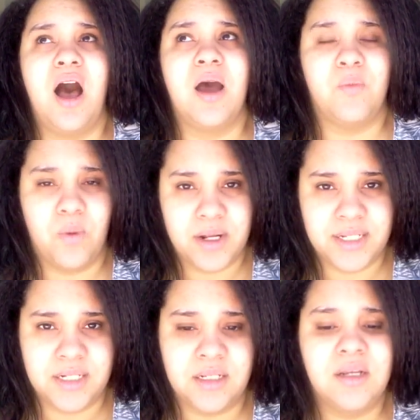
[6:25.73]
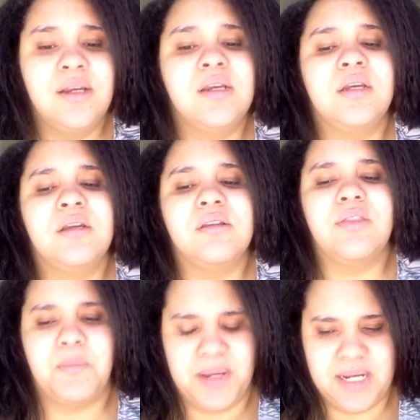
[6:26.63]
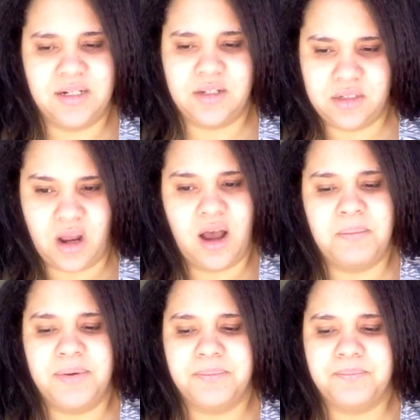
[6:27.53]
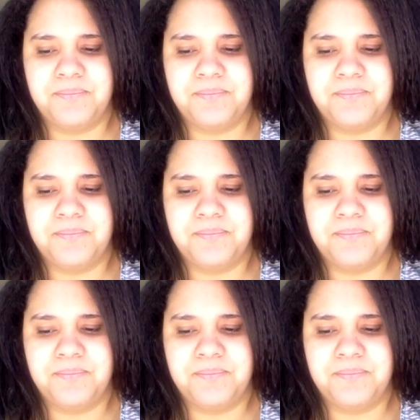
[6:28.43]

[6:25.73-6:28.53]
I wanted the pain to stop.